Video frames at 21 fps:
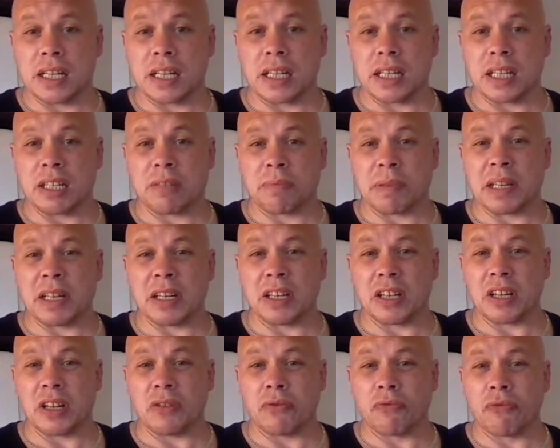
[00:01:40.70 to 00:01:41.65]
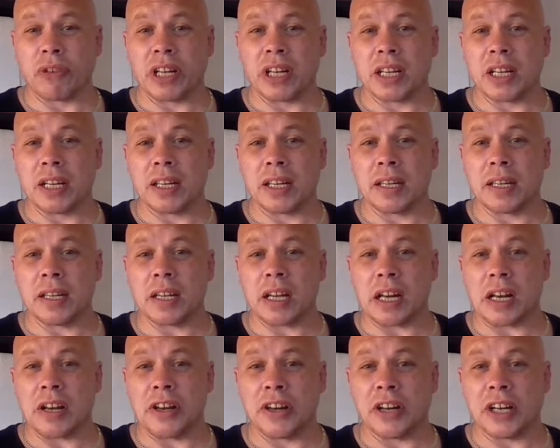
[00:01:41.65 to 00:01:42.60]
It's been a really
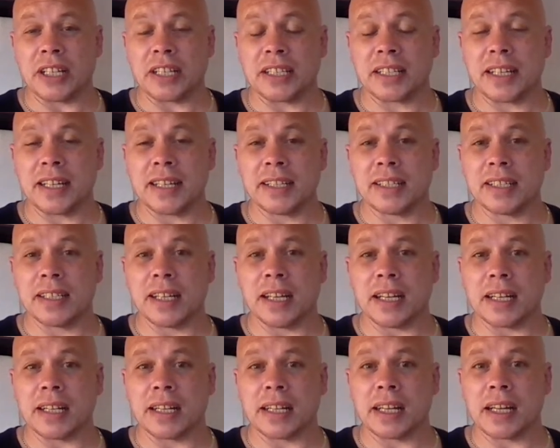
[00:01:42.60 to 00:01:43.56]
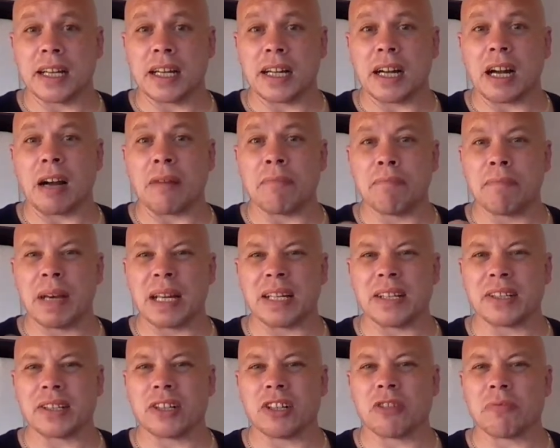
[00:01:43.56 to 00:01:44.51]
nice day today. I bet
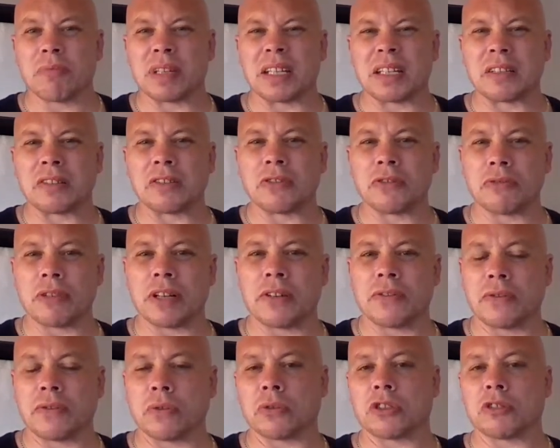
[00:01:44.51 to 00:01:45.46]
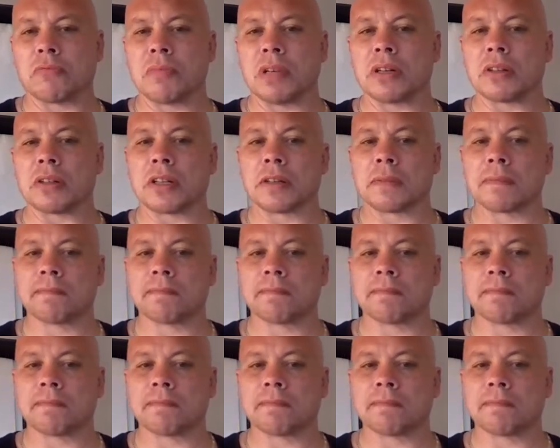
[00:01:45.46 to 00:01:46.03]
it's going to be dreadful tomorrow.